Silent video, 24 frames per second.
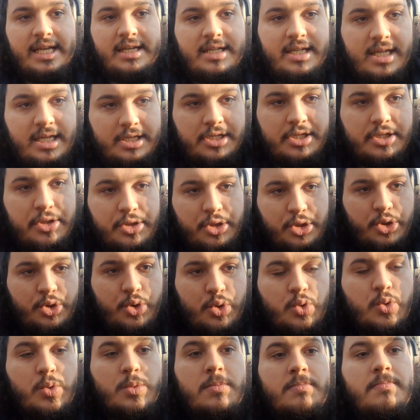it
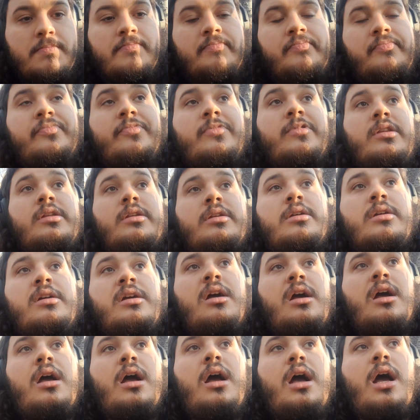to.
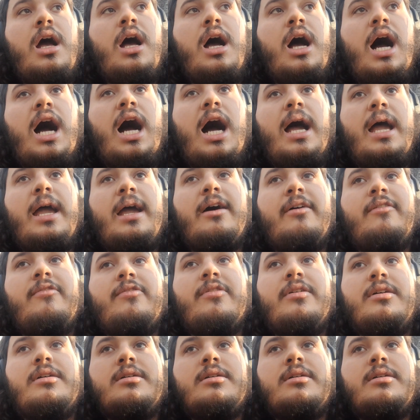I have